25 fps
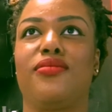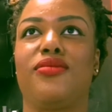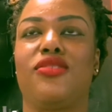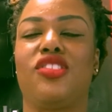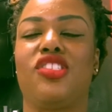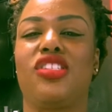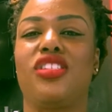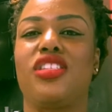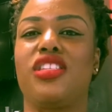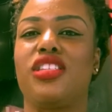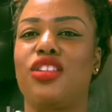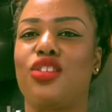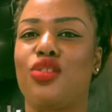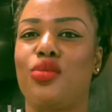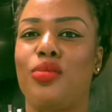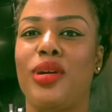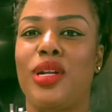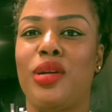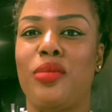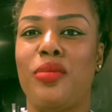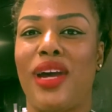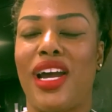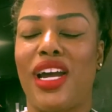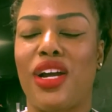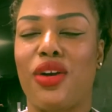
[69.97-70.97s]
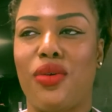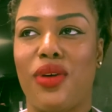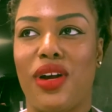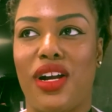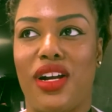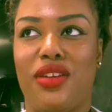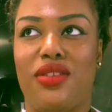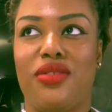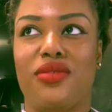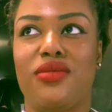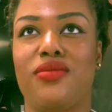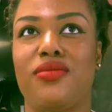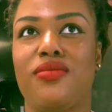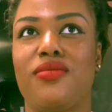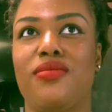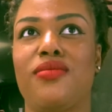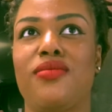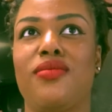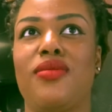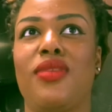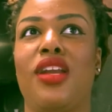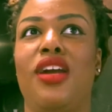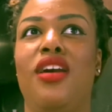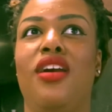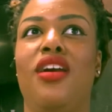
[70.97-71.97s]
Just a little bit of background.
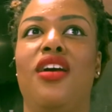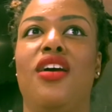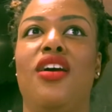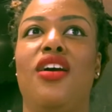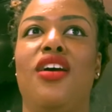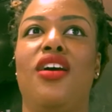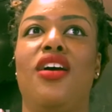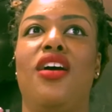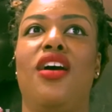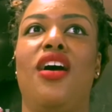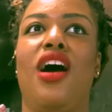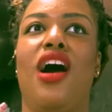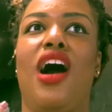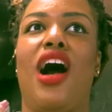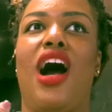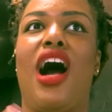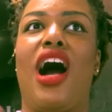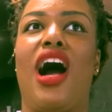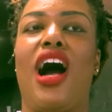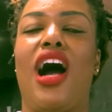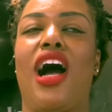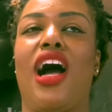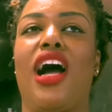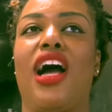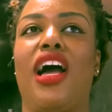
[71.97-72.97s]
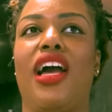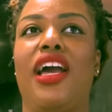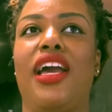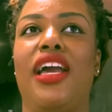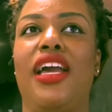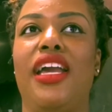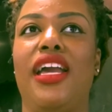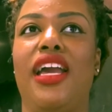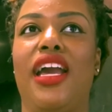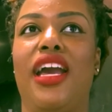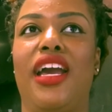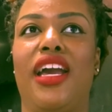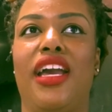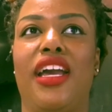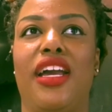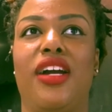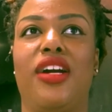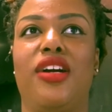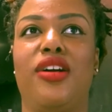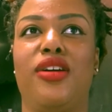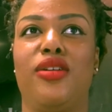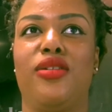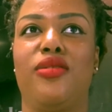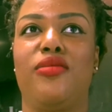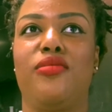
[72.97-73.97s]
I
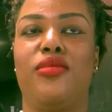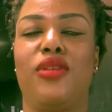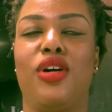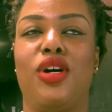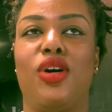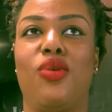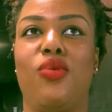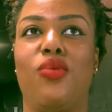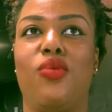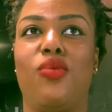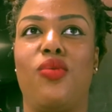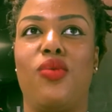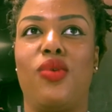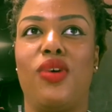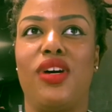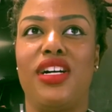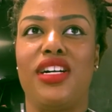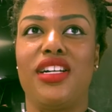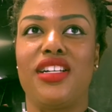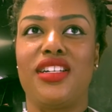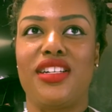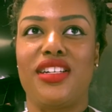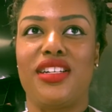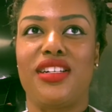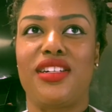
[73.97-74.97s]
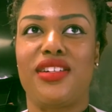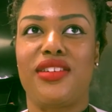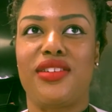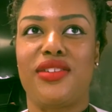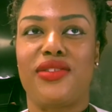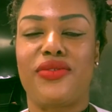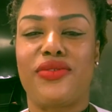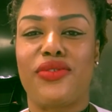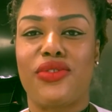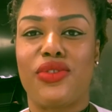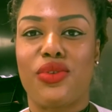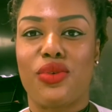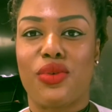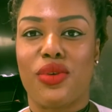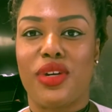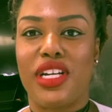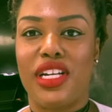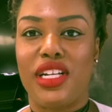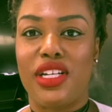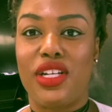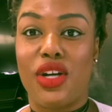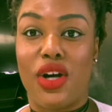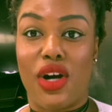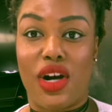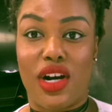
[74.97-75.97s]
am one of
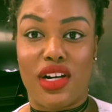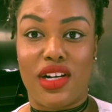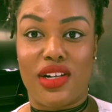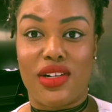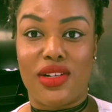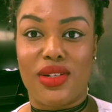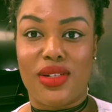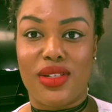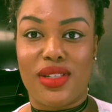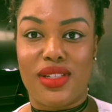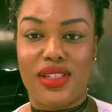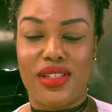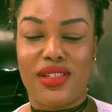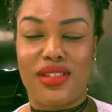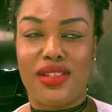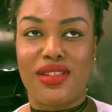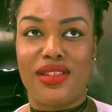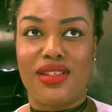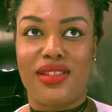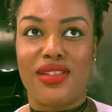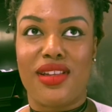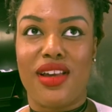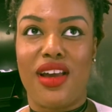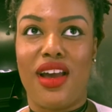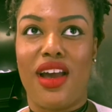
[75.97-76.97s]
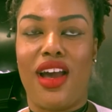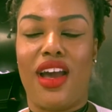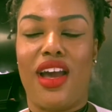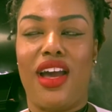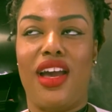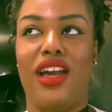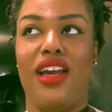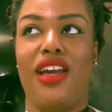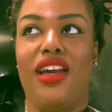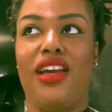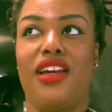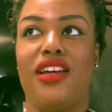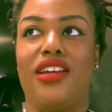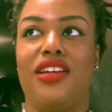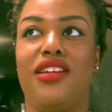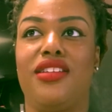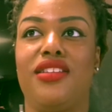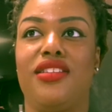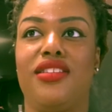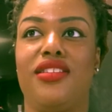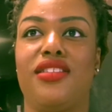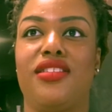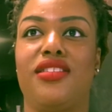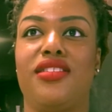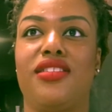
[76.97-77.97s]
3 daughters,
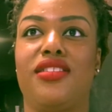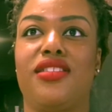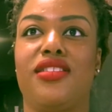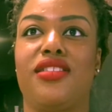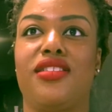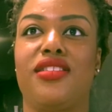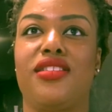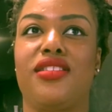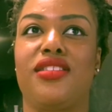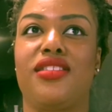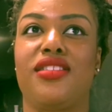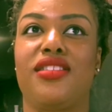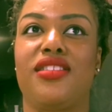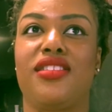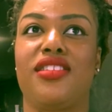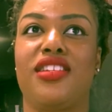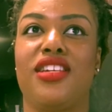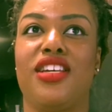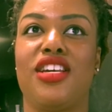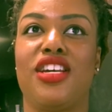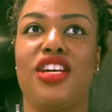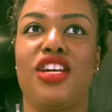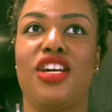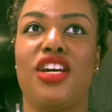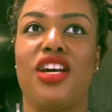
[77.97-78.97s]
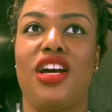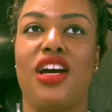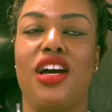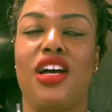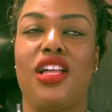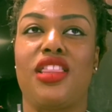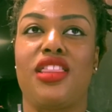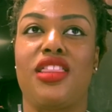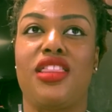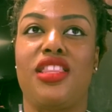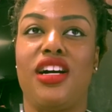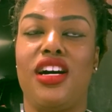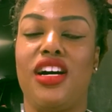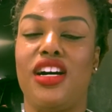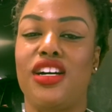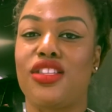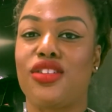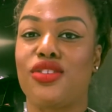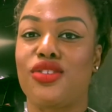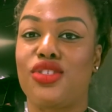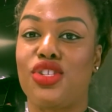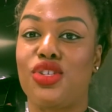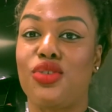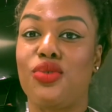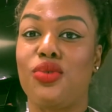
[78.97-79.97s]
and the
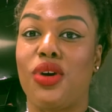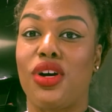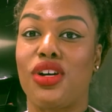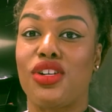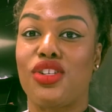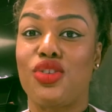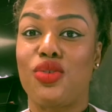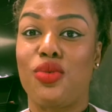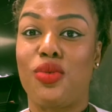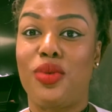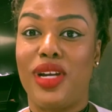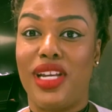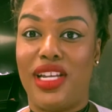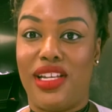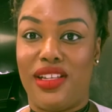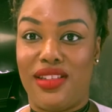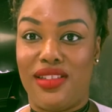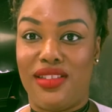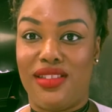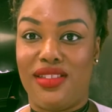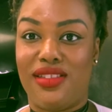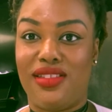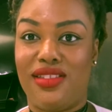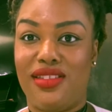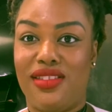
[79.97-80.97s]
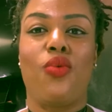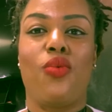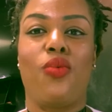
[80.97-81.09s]
other 2 are twins.